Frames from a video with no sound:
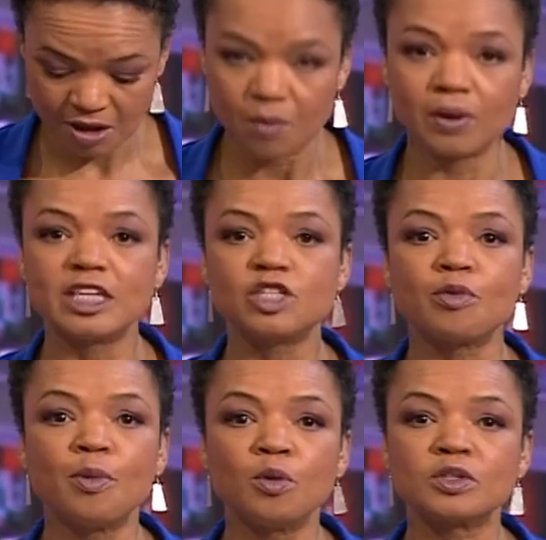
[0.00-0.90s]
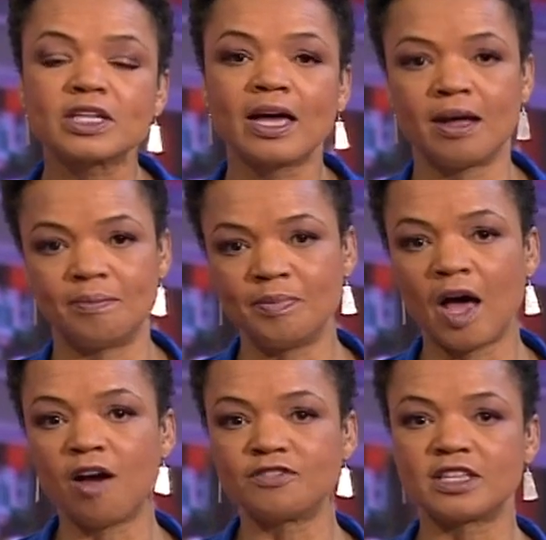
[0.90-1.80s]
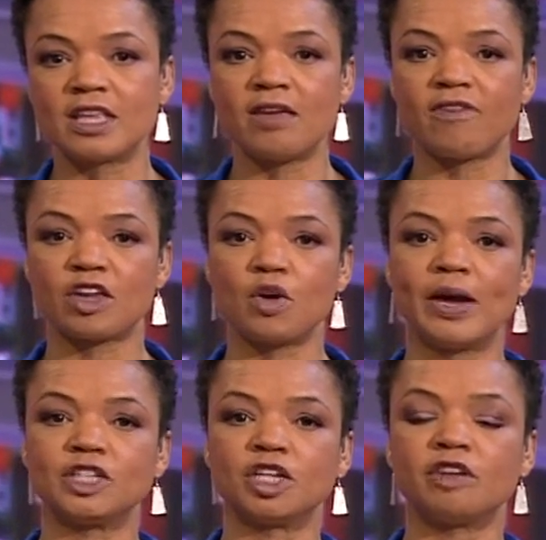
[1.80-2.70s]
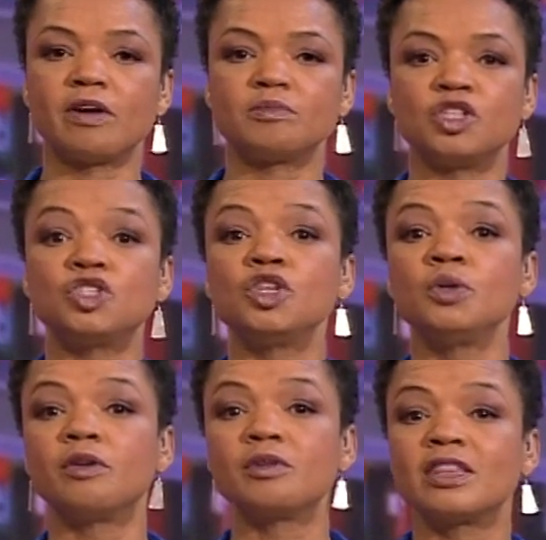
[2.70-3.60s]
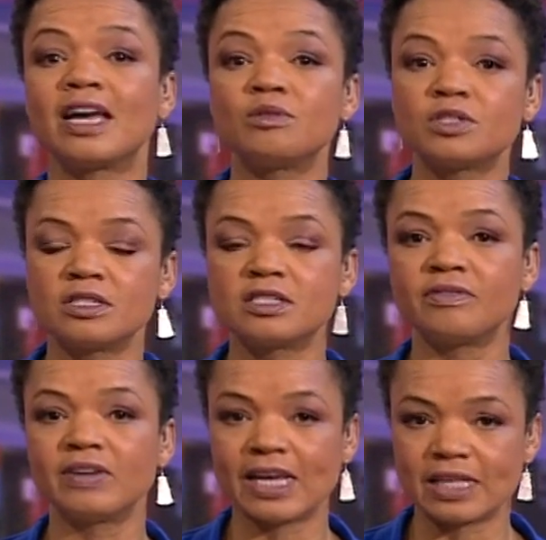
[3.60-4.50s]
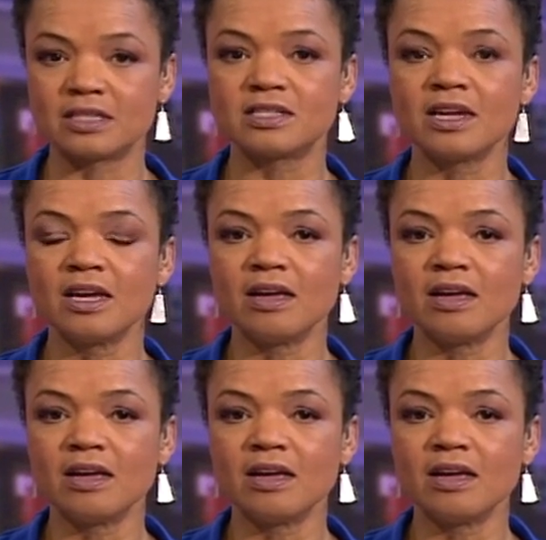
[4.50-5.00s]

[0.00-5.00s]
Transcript: Well, these reports come after the evacuation of up to 200,000 civilians